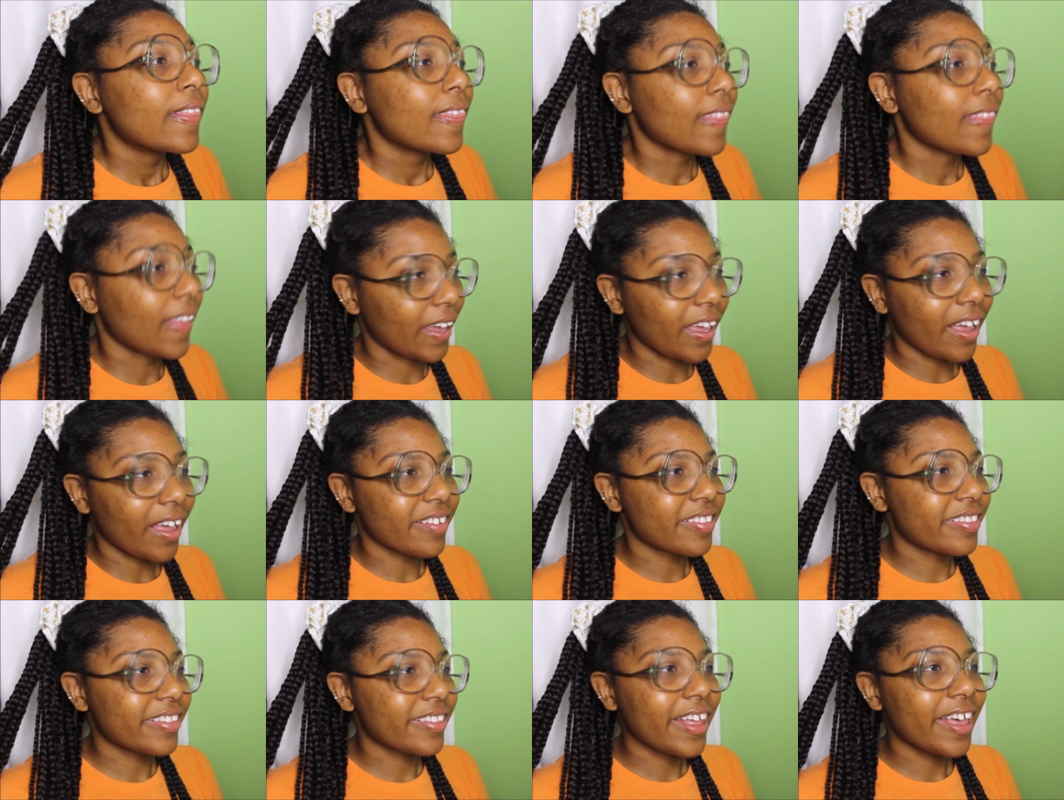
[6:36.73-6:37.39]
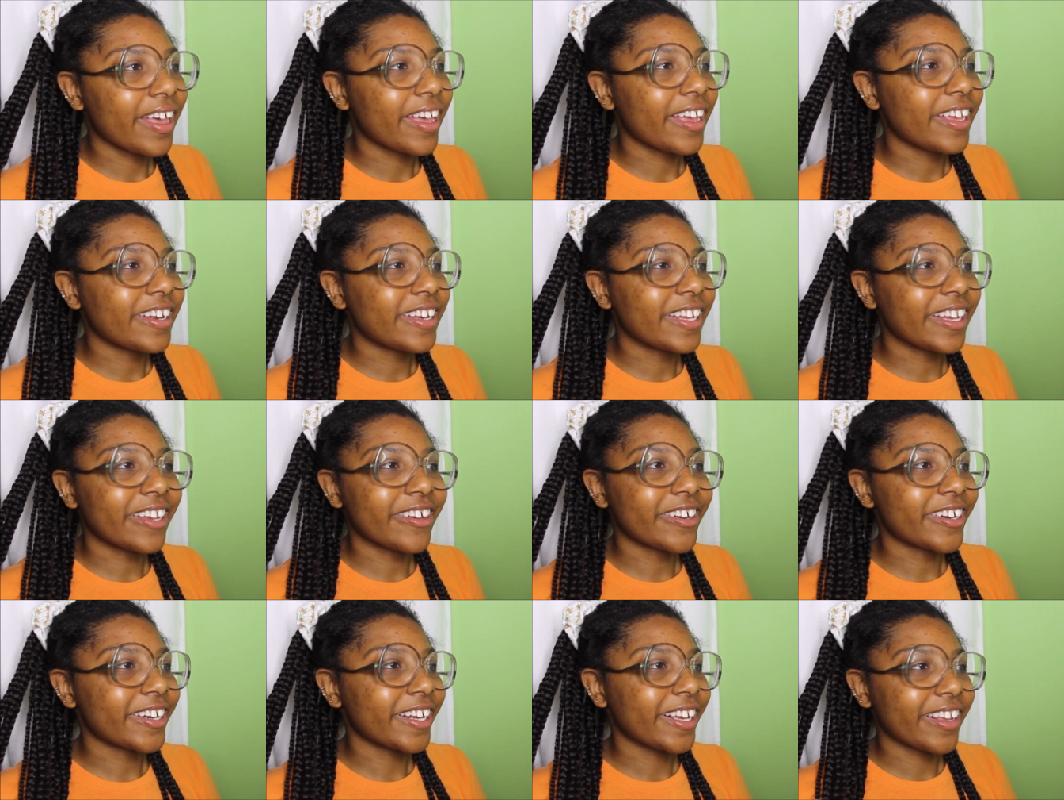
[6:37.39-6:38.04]
like I said,
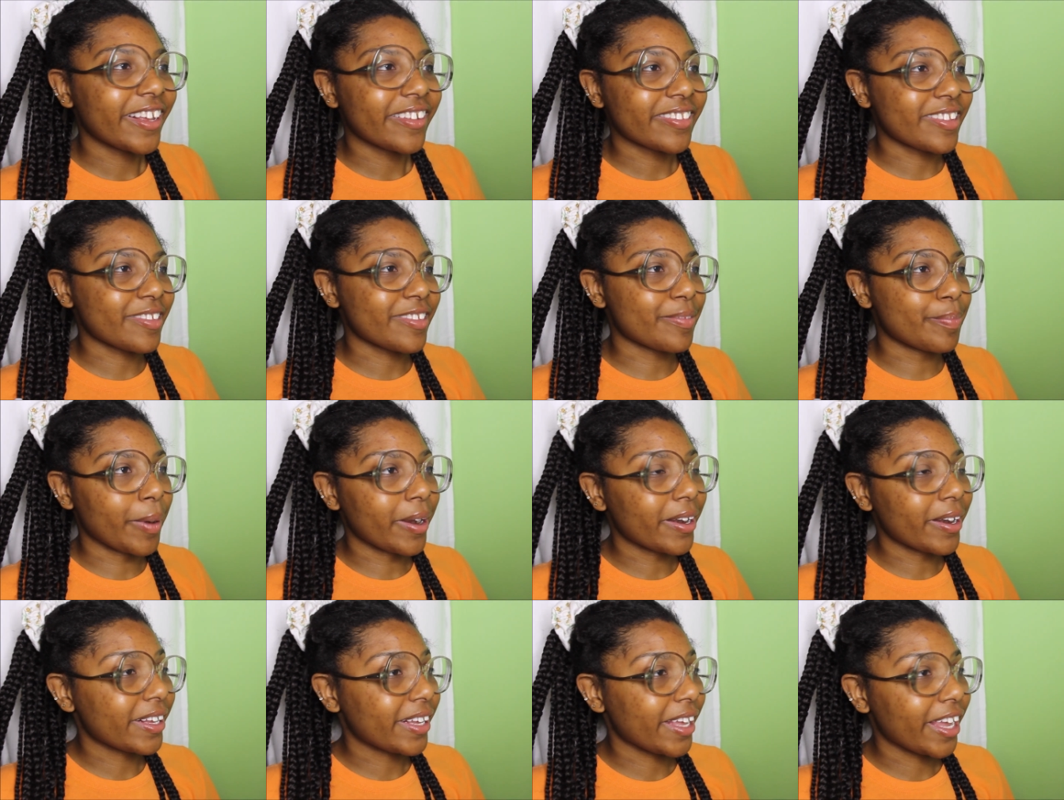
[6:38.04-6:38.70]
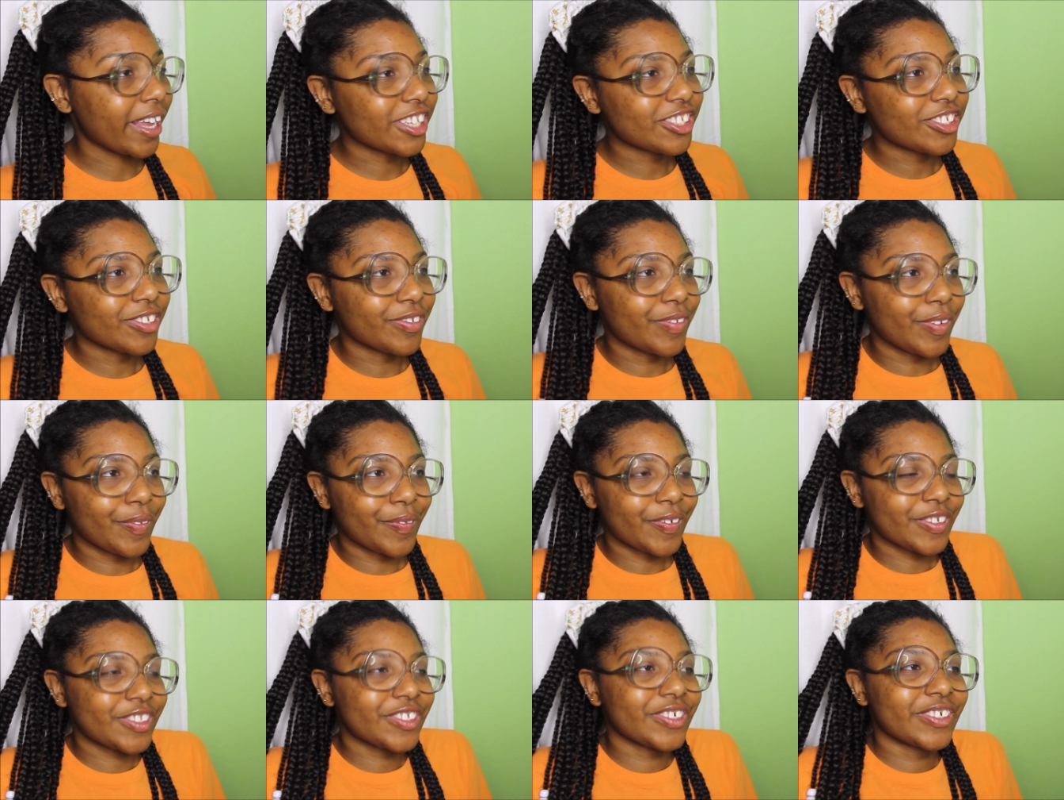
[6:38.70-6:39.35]
the internet has this burning hatred
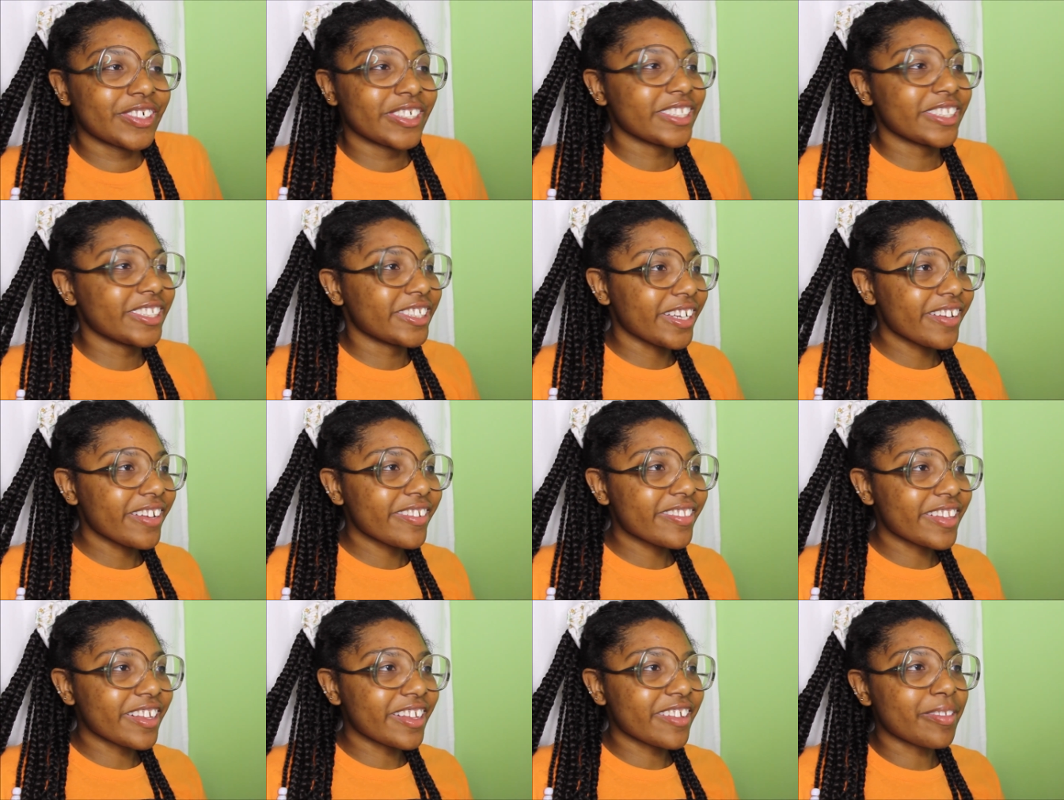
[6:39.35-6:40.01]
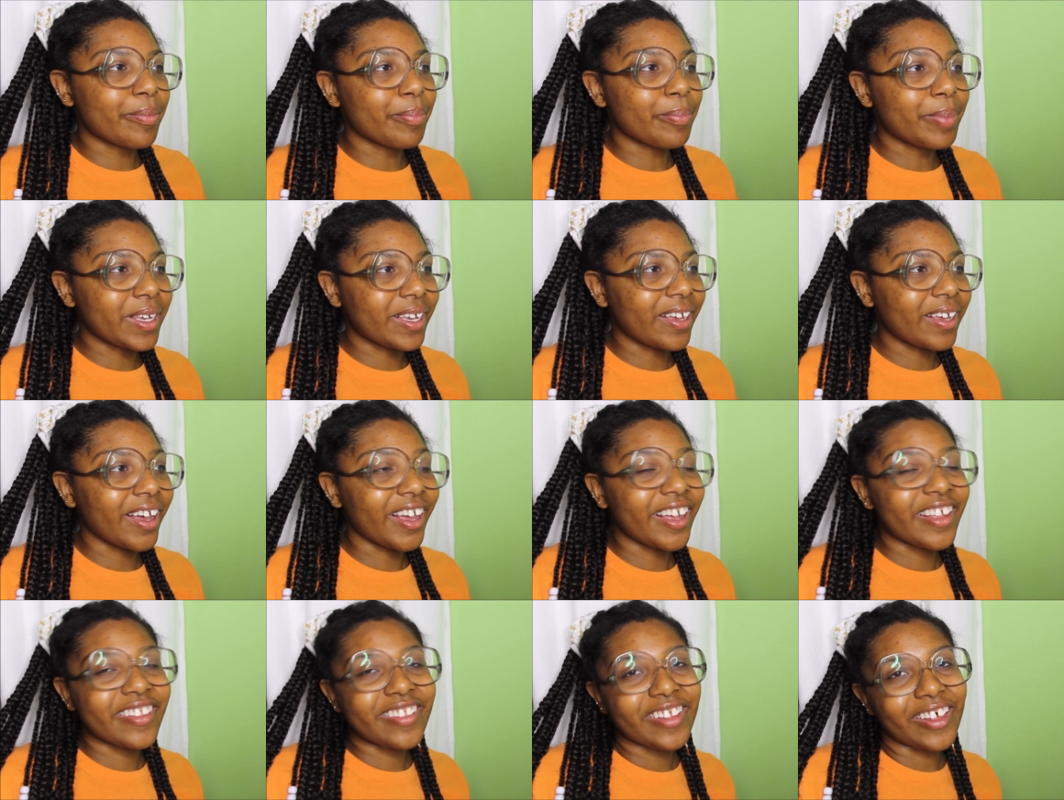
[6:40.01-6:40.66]
for Victoria Justice
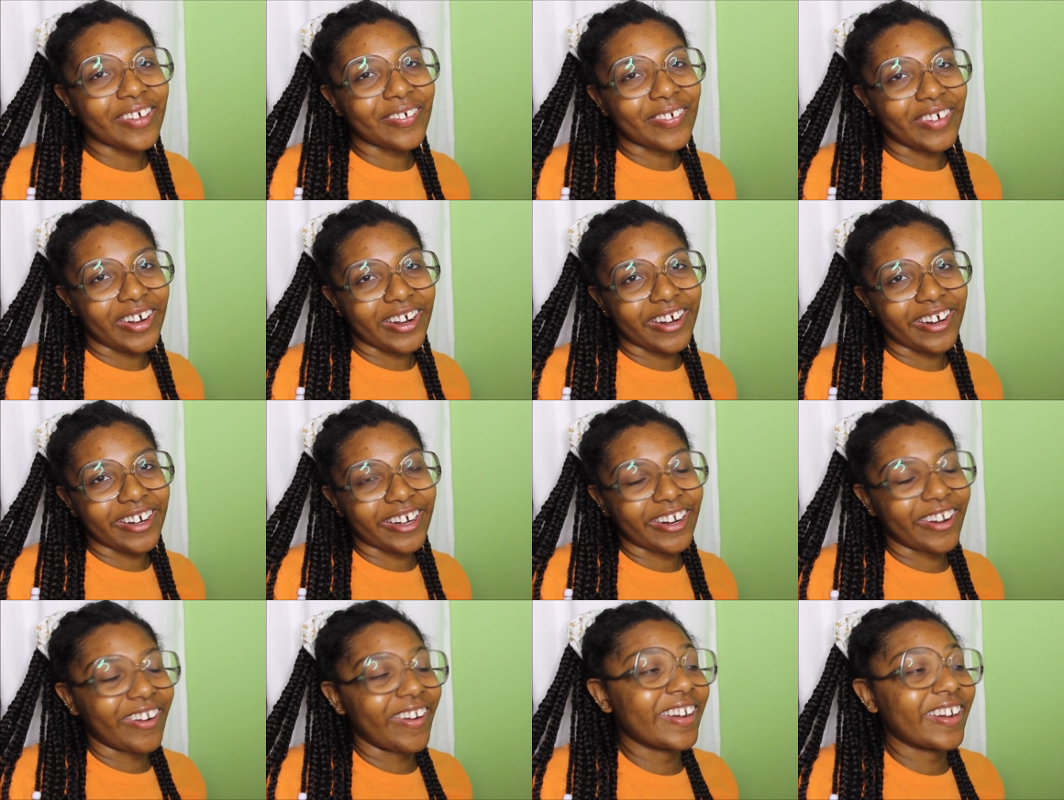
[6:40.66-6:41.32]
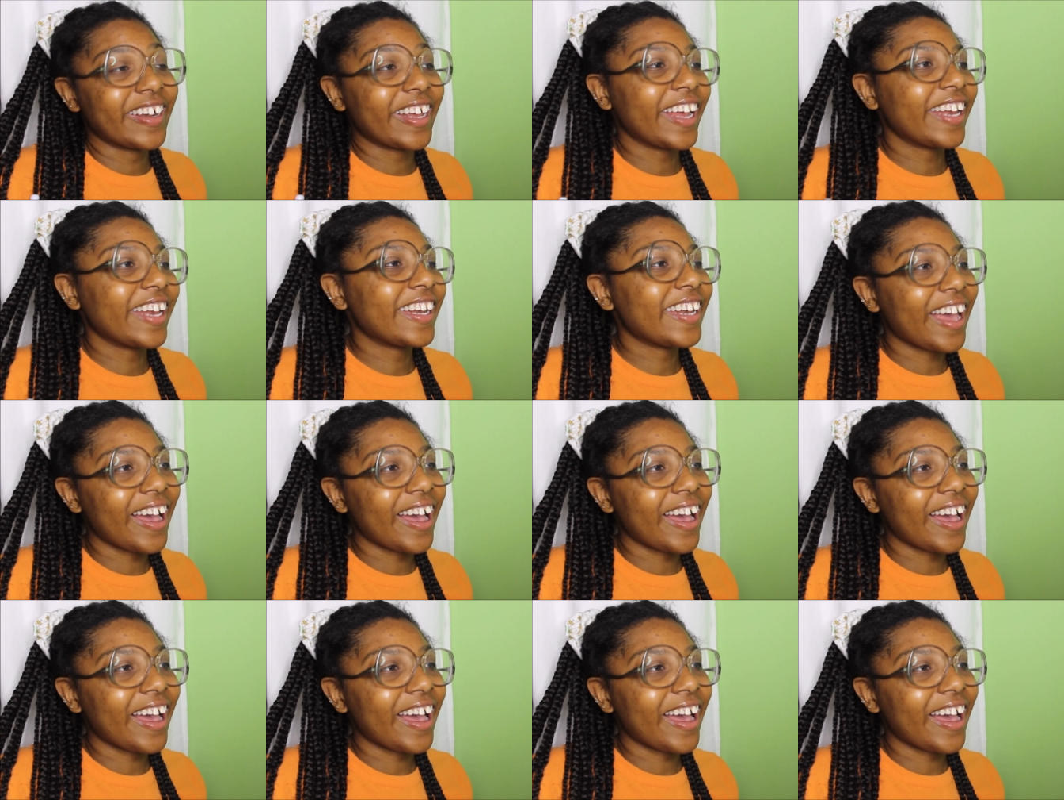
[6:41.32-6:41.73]
because of Ariana Grande.